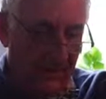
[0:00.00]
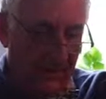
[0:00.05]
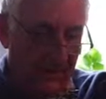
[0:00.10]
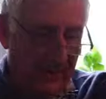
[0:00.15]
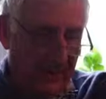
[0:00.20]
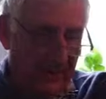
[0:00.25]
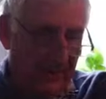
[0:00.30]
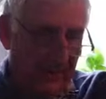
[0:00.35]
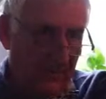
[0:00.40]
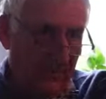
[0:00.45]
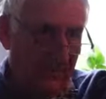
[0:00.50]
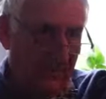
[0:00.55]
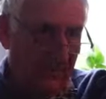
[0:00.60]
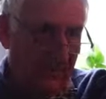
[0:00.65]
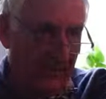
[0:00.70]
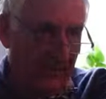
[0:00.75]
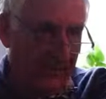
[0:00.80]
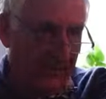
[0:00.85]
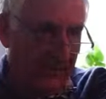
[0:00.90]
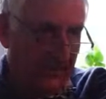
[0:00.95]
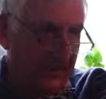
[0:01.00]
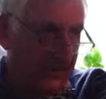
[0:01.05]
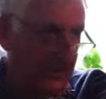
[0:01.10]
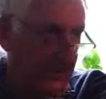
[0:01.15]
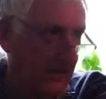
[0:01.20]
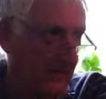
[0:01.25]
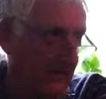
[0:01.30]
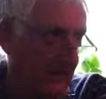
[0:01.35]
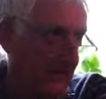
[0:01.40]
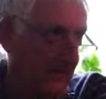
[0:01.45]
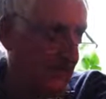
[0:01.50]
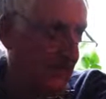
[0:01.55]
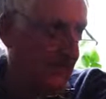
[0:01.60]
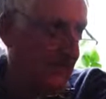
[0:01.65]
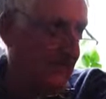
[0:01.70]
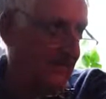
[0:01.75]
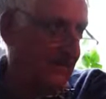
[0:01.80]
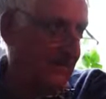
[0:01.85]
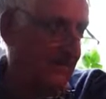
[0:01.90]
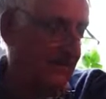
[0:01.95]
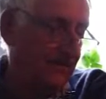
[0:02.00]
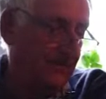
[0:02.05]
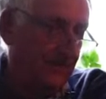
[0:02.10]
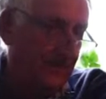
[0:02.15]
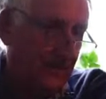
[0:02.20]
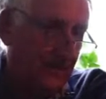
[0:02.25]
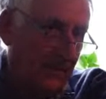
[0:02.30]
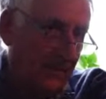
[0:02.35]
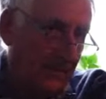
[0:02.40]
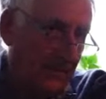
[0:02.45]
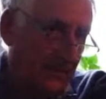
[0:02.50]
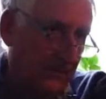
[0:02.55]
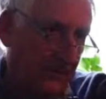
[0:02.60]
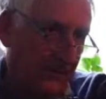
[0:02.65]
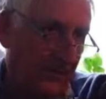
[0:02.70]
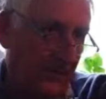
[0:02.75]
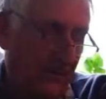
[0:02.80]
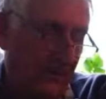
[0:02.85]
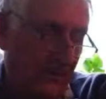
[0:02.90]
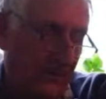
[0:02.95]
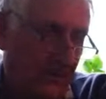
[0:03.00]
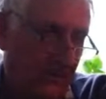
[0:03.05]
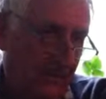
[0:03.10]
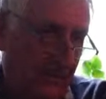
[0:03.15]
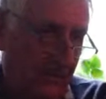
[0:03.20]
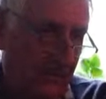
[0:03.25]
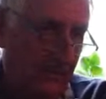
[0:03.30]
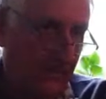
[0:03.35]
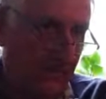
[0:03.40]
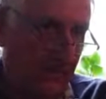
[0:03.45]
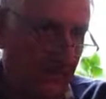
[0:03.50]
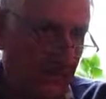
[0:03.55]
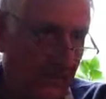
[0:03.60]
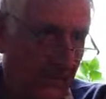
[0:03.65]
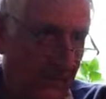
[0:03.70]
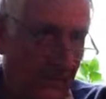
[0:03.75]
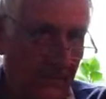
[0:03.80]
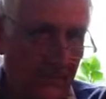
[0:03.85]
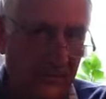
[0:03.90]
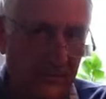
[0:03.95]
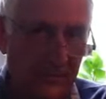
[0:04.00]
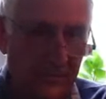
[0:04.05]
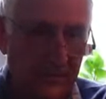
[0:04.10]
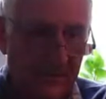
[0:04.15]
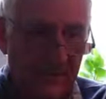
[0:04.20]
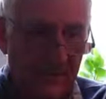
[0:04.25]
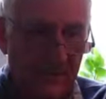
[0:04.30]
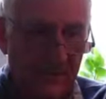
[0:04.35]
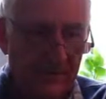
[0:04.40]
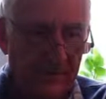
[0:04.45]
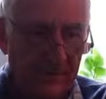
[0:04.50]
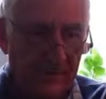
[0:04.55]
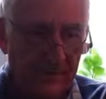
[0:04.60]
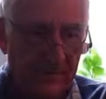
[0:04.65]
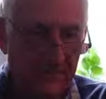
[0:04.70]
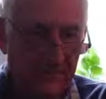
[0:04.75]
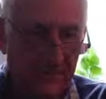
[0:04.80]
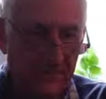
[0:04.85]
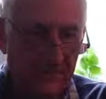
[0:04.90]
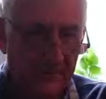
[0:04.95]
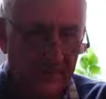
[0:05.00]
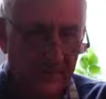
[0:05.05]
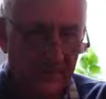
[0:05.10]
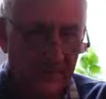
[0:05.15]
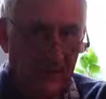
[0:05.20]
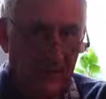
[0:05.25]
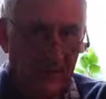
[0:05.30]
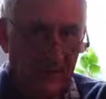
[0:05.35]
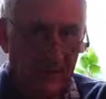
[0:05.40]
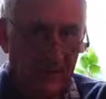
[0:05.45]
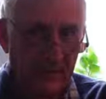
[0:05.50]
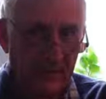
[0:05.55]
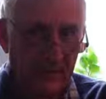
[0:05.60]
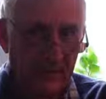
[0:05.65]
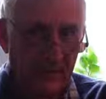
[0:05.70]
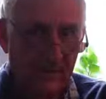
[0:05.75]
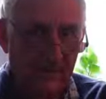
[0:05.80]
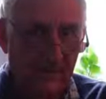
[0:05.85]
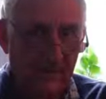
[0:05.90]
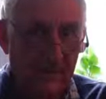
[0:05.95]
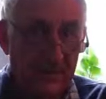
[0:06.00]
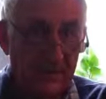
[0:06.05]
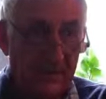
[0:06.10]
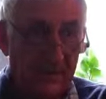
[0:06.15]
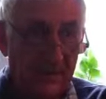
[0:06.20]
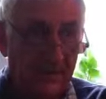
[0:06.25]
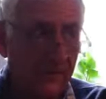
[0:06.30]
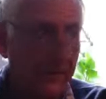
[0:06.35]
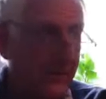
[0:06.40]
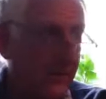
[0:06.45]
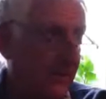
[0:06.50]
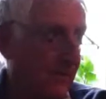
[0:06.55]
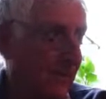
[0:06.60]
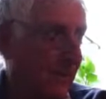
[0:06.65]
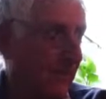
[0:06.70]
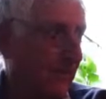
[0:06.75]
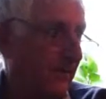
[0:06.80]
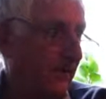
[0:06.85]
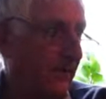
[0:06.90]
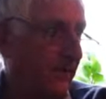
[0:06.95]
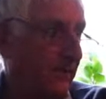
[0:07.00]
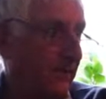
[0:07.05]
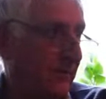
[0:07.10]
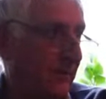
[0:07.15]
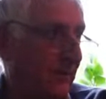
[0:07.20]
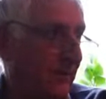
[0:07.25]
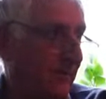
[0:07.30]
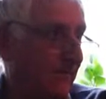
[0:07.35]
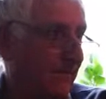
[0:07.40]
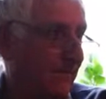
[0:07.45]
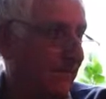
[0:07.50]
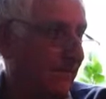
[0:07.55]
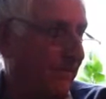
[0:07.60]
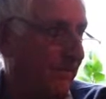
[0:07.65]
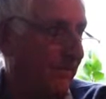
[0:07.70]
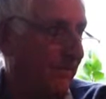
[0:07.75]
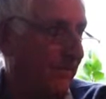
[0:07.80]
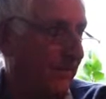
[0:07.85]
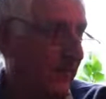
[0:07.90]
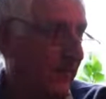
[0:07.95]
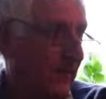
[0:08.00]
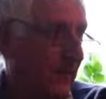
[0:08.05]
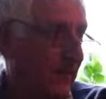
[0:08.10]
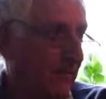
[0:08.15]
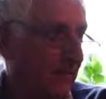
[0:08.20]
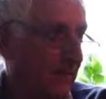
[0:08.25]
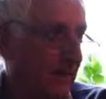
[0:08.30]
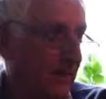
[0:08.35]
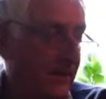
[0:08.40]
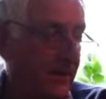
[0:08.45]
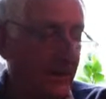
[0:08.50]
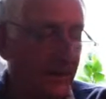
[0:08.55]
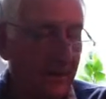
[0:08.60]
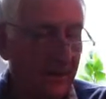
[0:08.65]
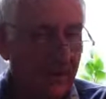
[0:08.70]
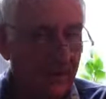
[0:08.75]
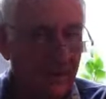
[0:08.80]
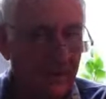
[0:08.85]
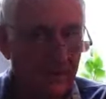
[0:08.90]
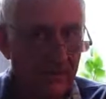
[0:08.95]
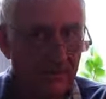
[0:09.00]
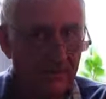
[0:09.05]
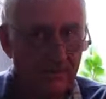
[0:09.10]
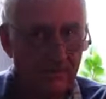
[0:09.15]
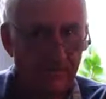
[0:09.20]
And we thought this was terrible. So we contacted the South Wales Echo and they did a big story about this chap sleeping in a car.